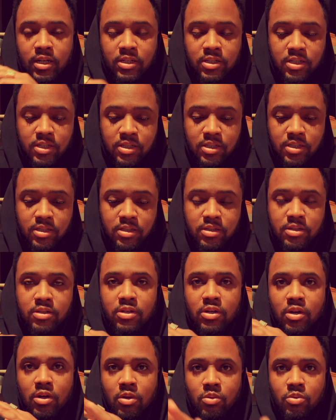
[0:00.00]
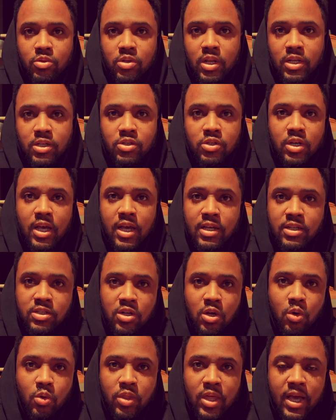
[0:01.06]
Just, you know, let you guys
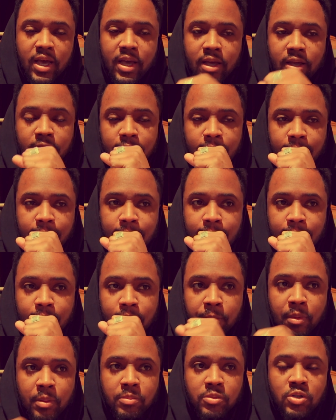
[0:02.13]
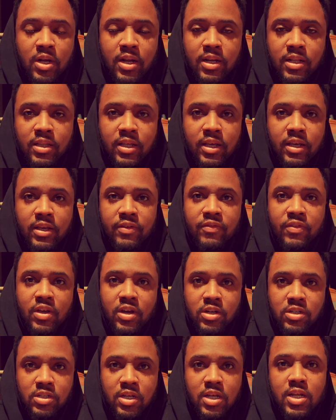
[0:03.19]
know that. Um, I'm trying to think if
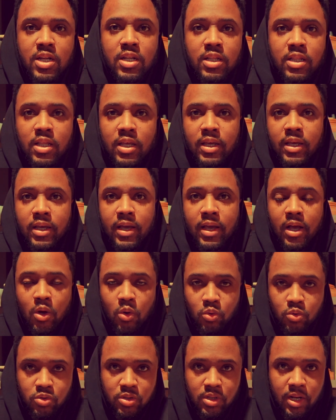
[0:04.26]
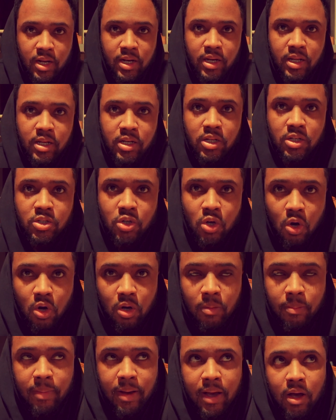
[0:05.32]
there's anything else that I need to talk
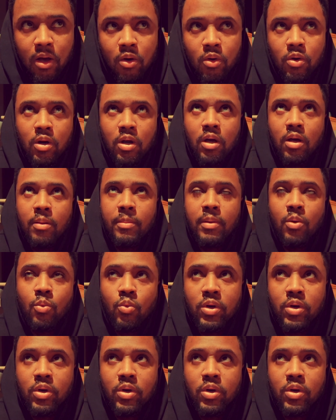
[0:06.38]
about. Um, I